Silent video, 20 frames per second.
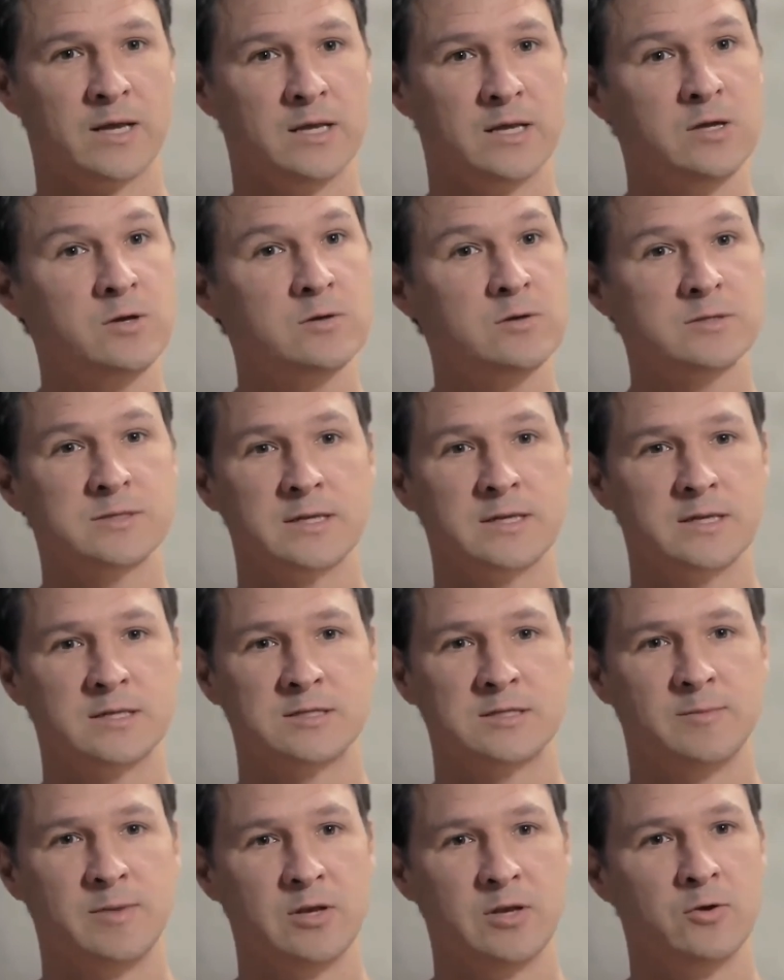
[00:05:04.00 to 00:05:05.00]
can use.
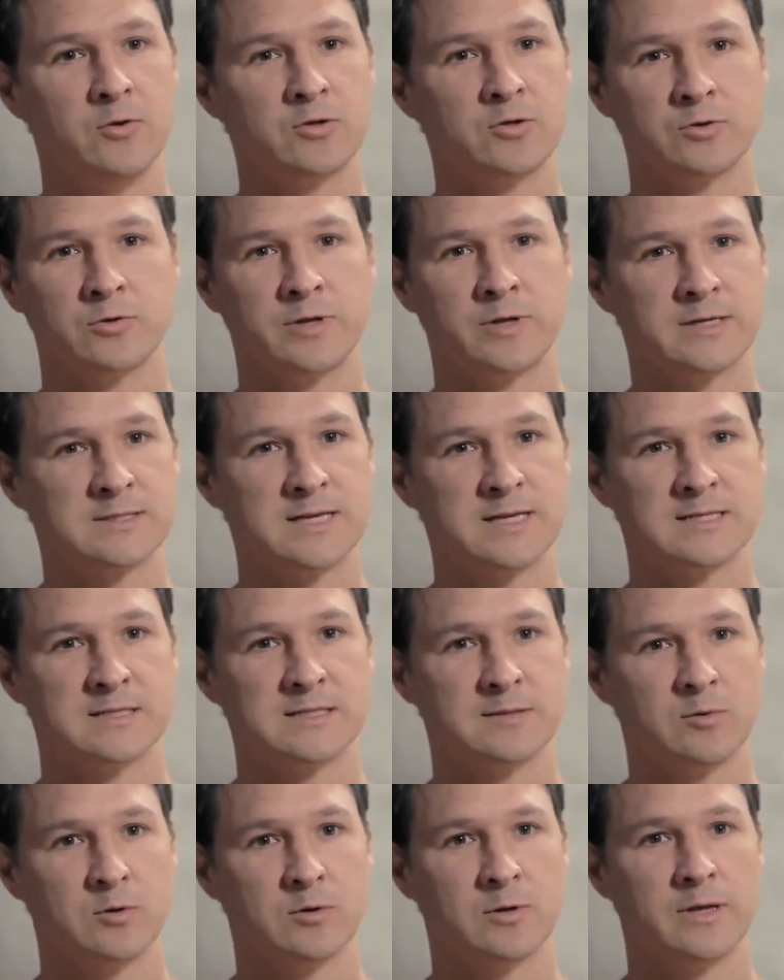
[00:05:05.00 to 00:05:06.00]
It should be neutral and
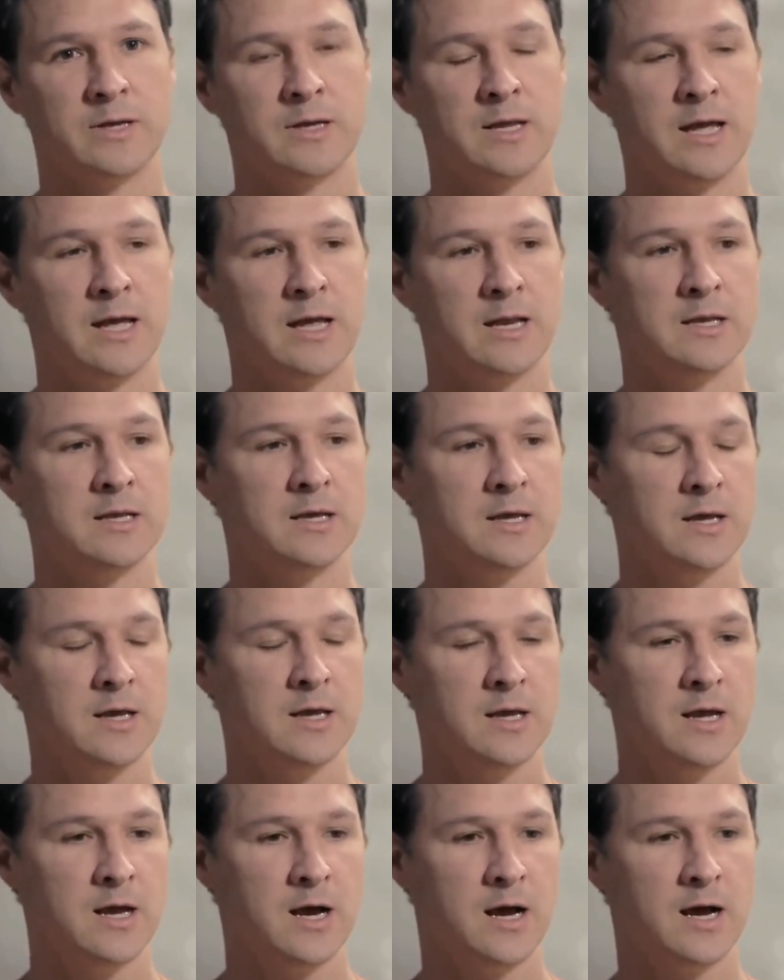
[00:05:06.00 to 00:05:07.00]
accessible, and
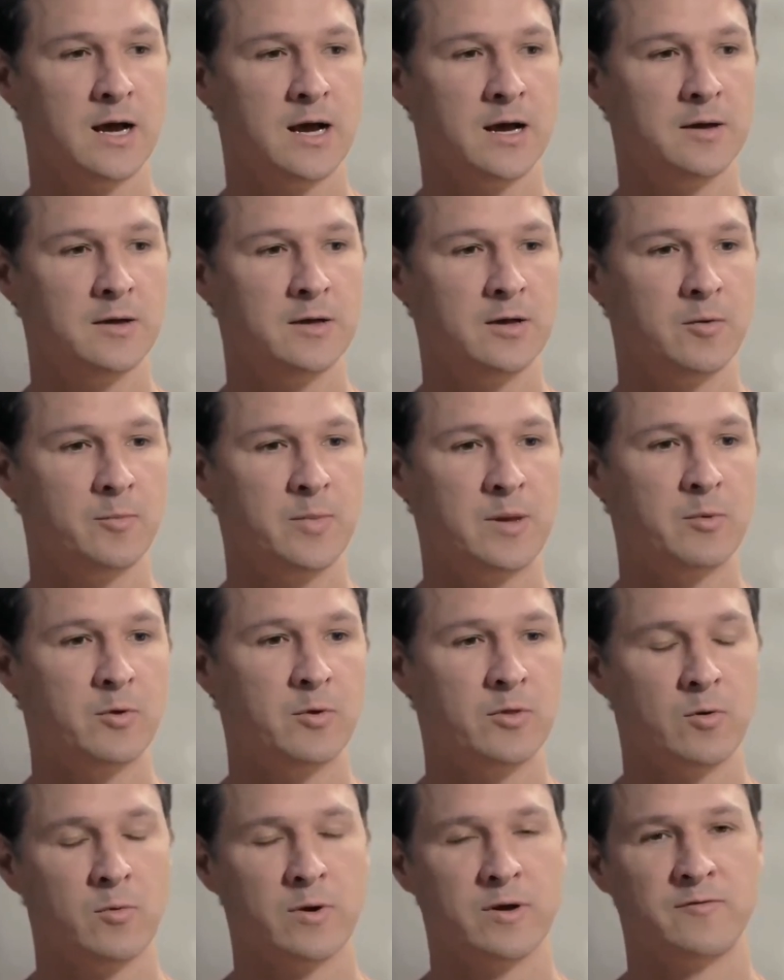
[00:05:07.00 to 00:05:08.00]

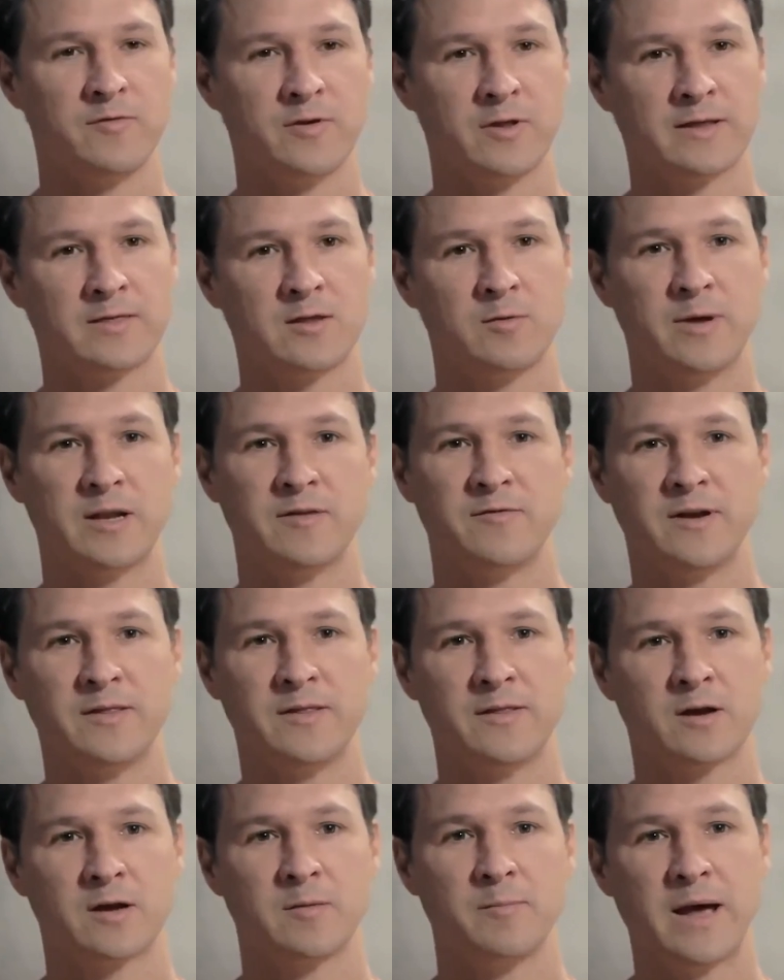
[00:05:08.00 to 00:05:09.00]
people don't want to feel like they're
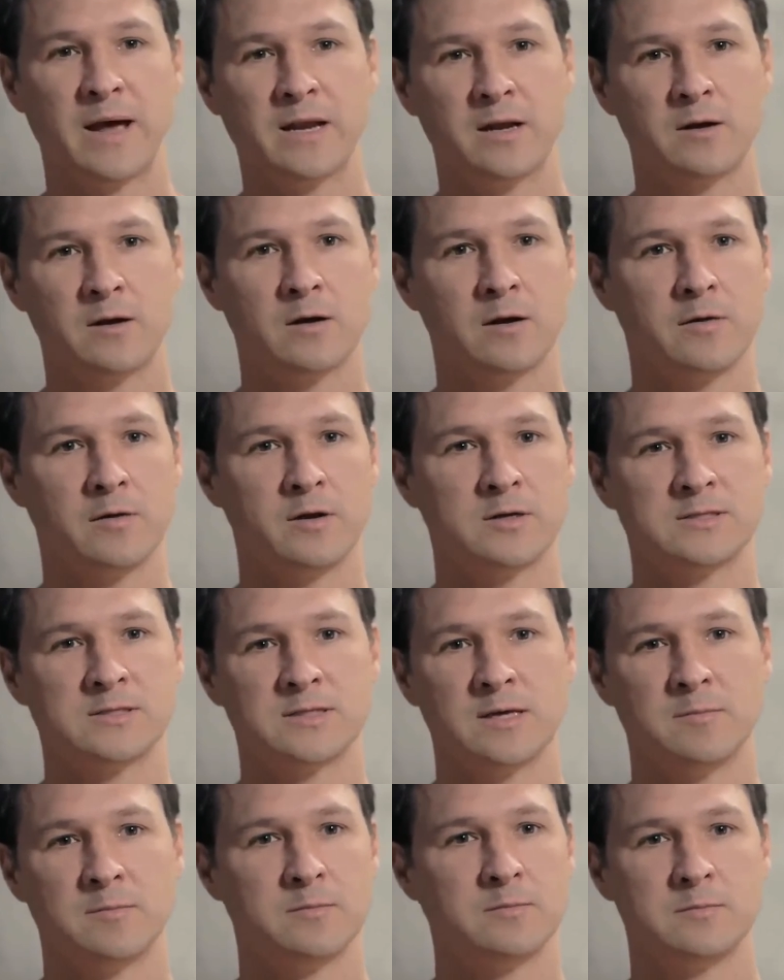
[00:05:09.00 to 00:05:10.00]
benefiting their competitor or there's
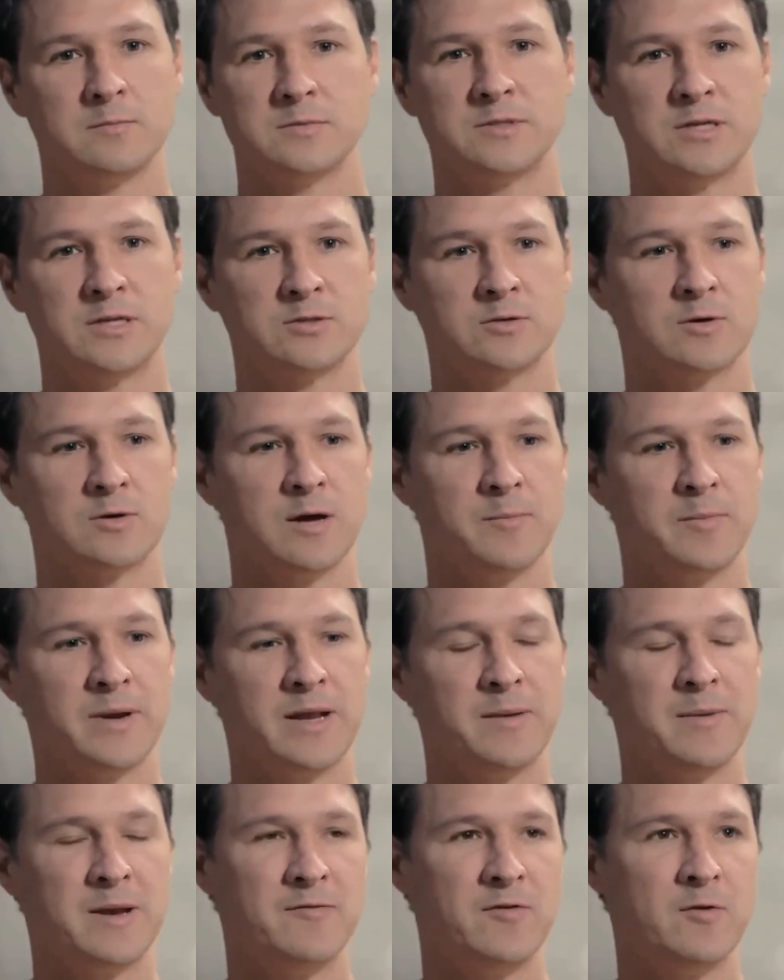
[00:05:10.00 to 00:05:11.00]
some central
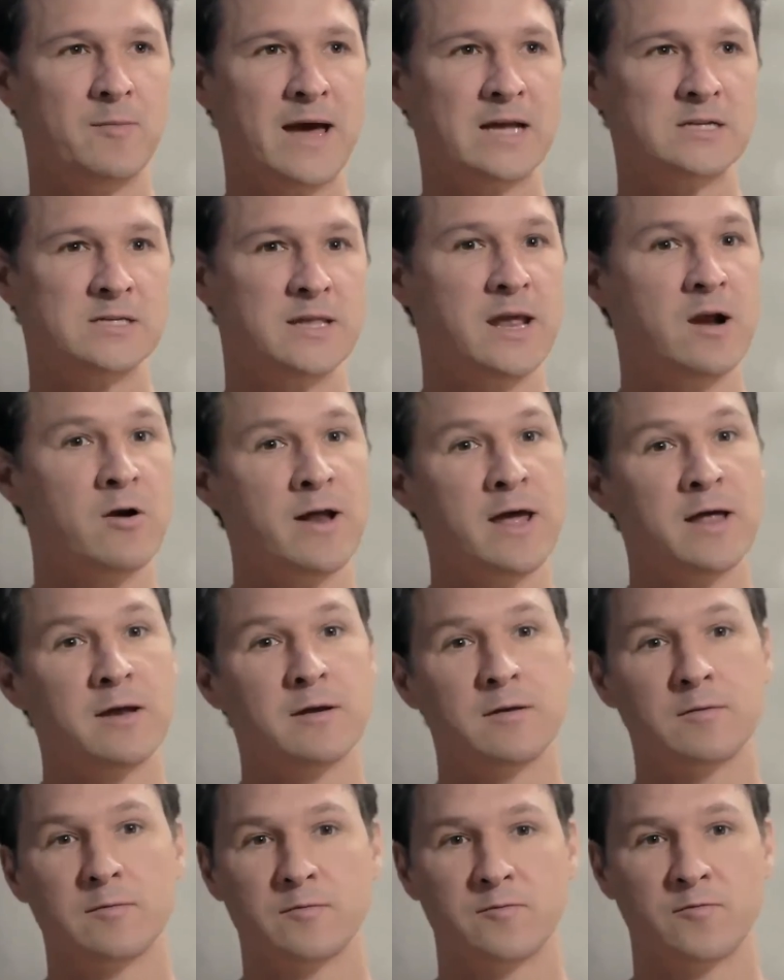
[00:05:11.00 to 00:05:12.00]
company. I mean, if you imagine the
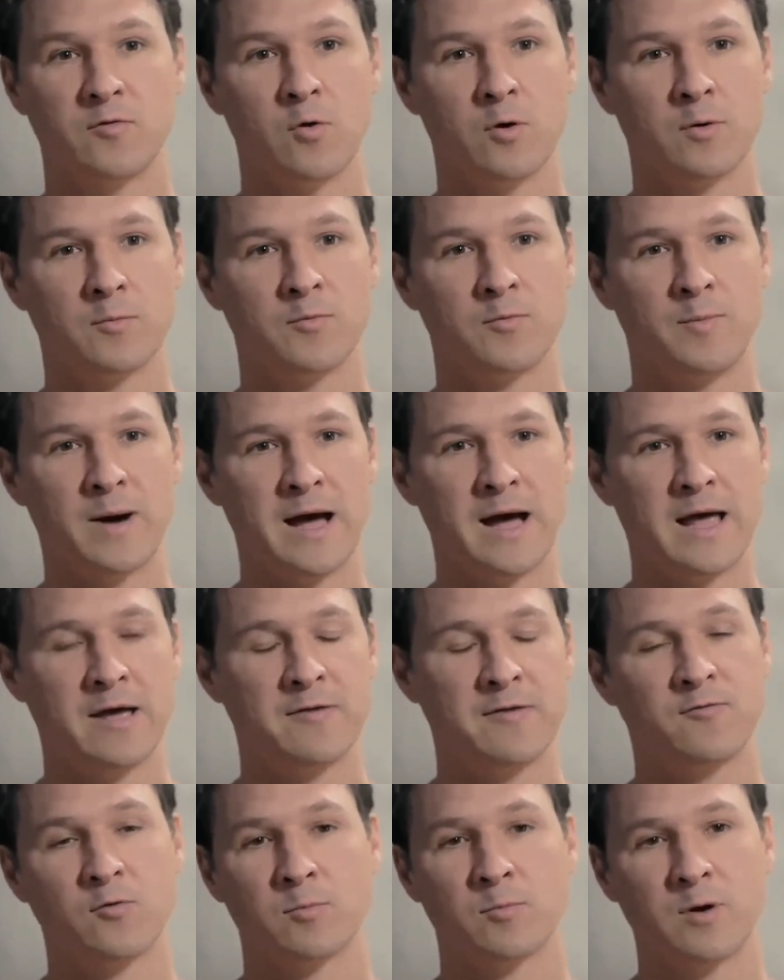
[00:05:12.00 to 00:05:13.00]
internet formed by
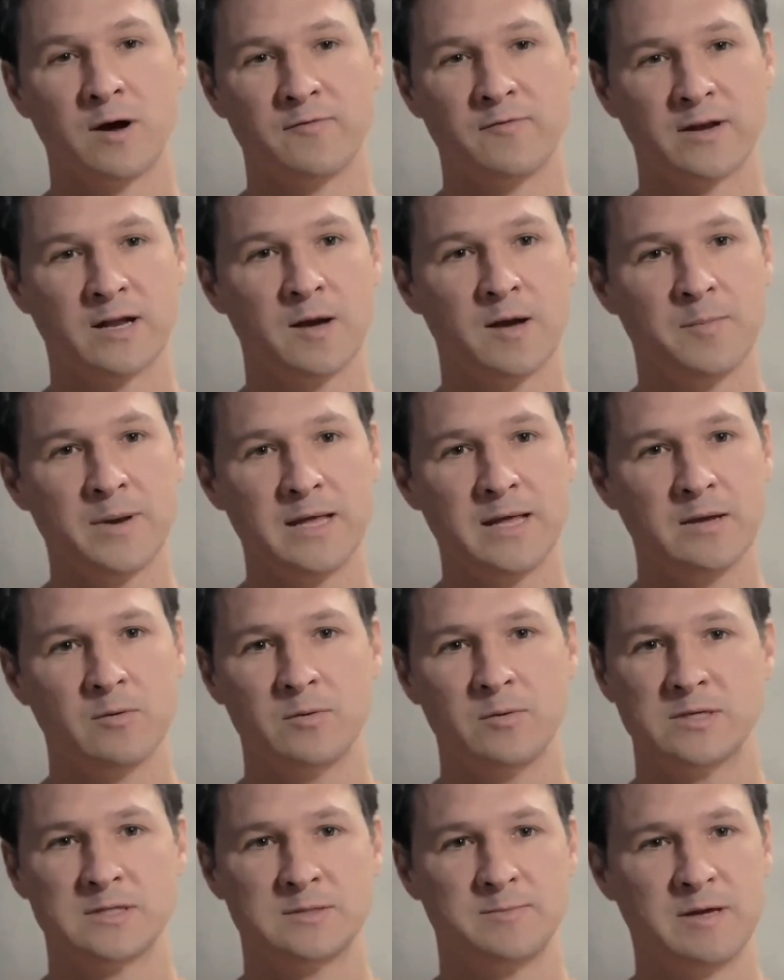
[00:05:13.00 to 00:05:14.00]
a for-profit company,
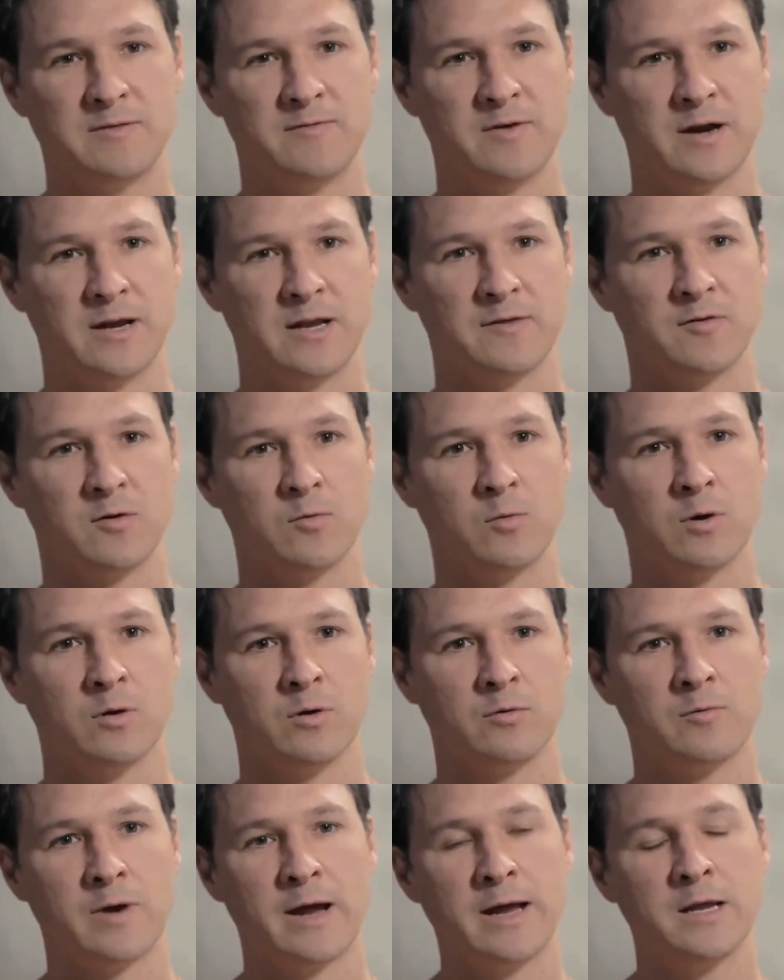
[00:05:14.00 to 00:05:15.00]
it would just be a very different
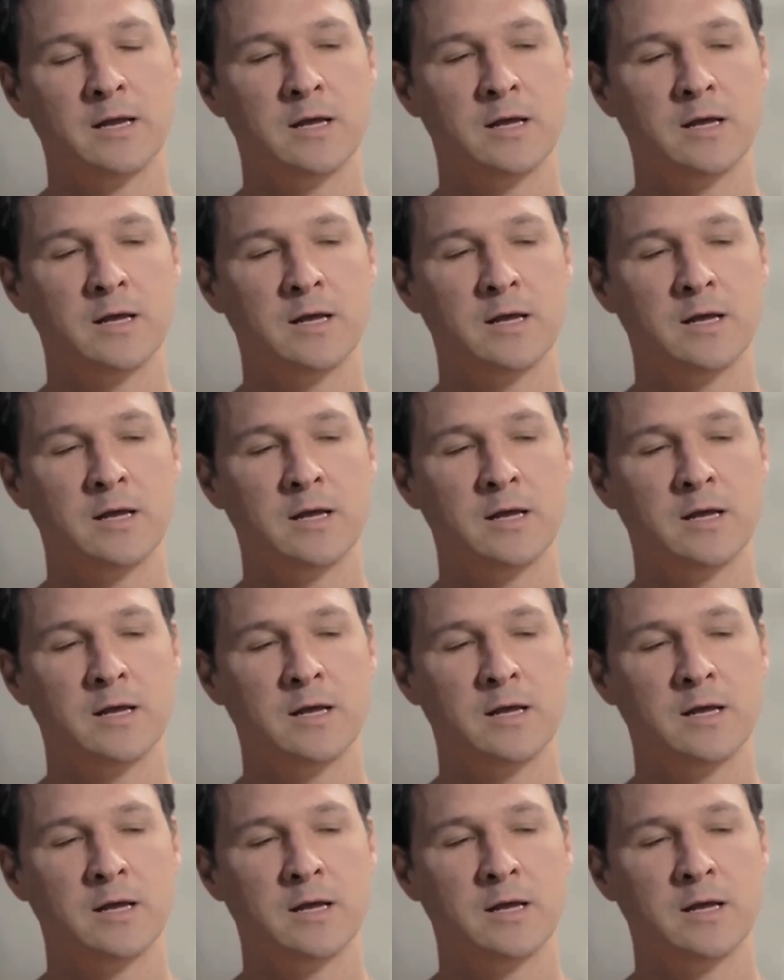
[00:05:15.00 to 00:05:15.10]
world, right?